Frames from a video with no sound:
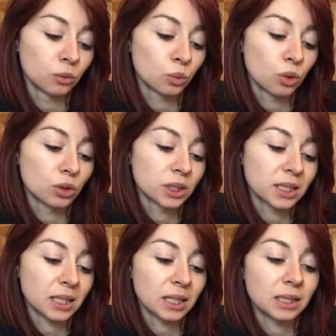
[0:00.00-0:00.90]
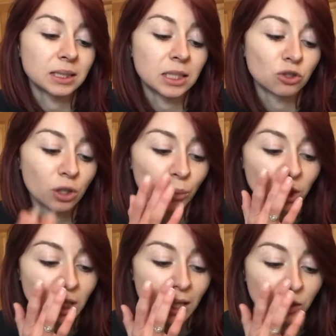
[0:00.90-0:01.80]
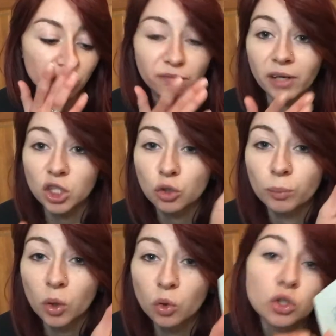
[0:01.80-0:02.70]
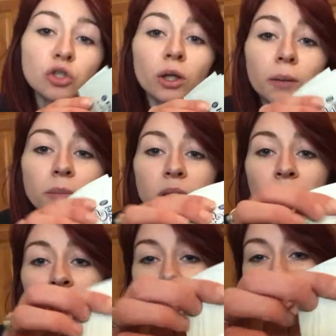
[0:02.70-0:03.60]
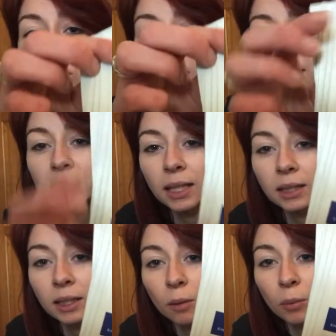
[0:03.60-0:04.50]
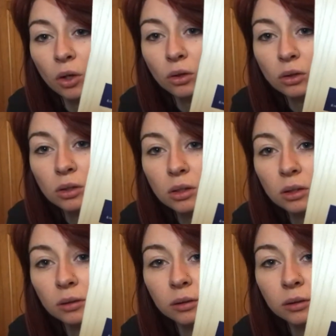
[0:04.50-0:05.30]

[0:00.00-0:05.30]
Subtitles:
was the Tea Tree and Witch Hazel facial pore strips. So you get 6 in a box,